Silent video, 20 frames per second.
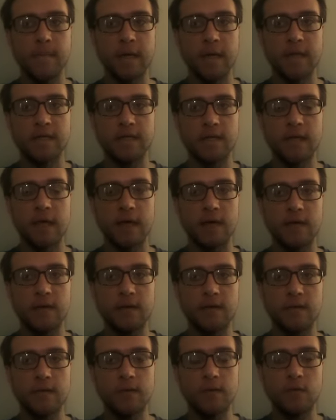it's like,
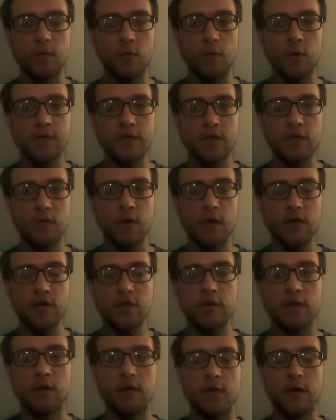what's the
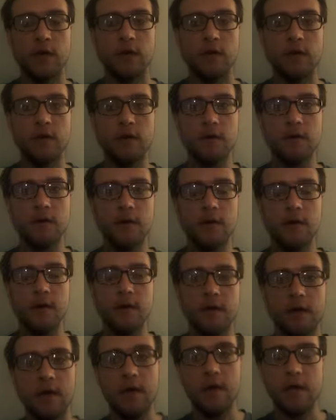ratio here,
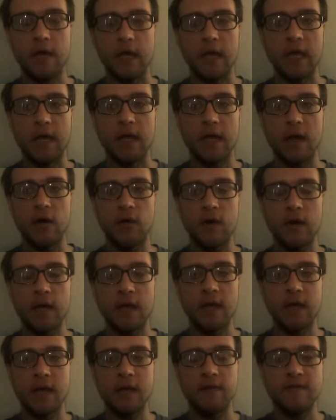and how can I
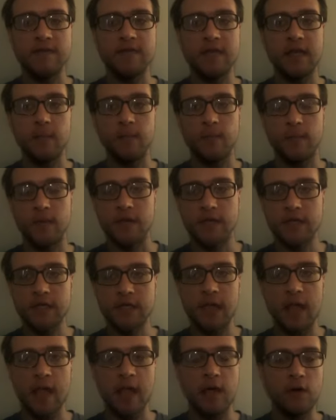kind of tip the
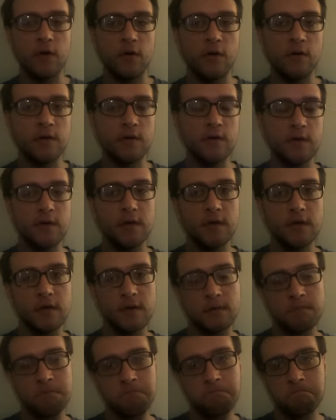scale,
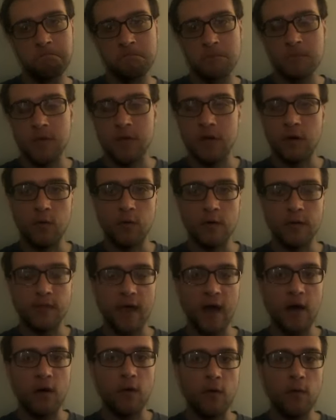
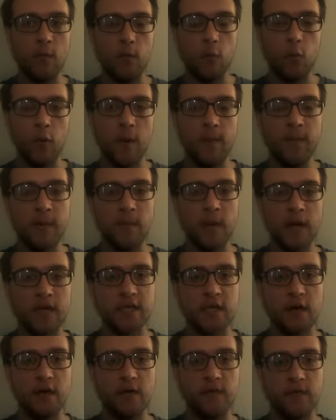without whipping
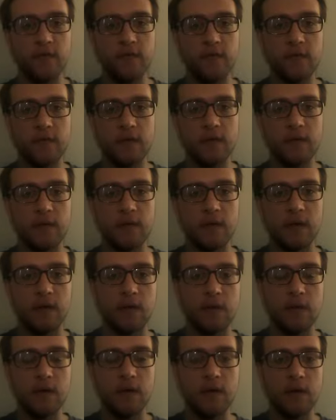myself in
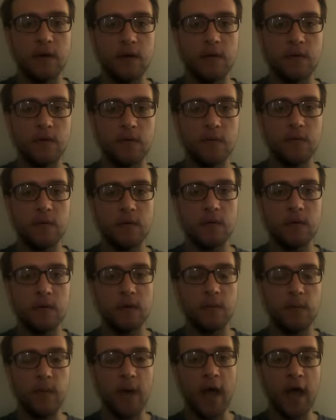
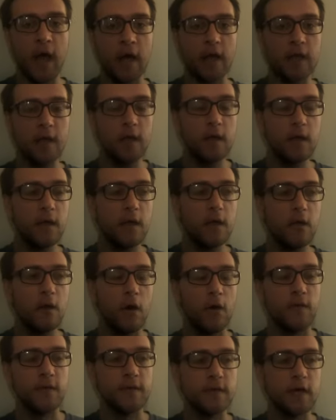the back
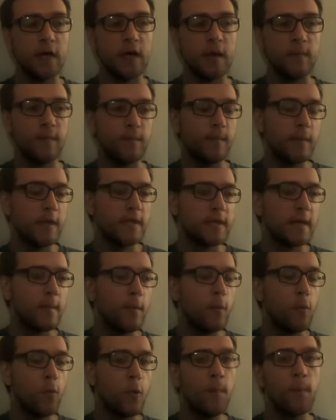all the time, because I'm
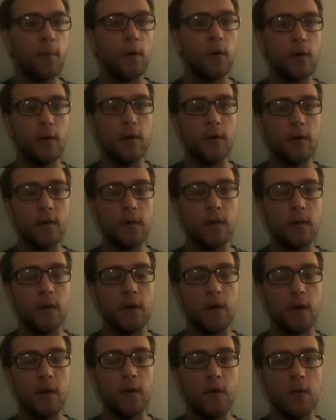a whipper.
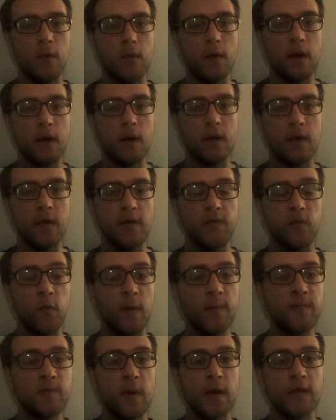I have
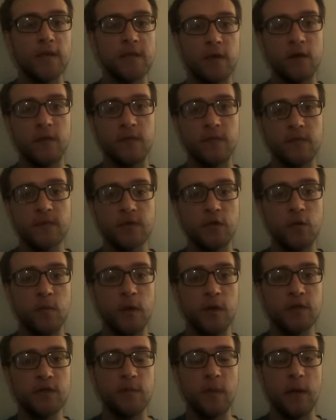whipped myself so
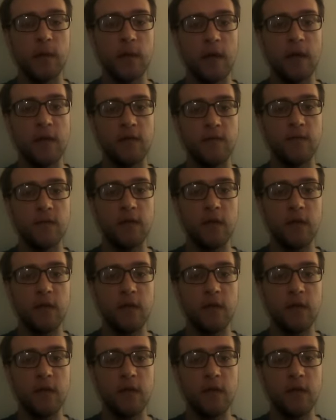much in my life.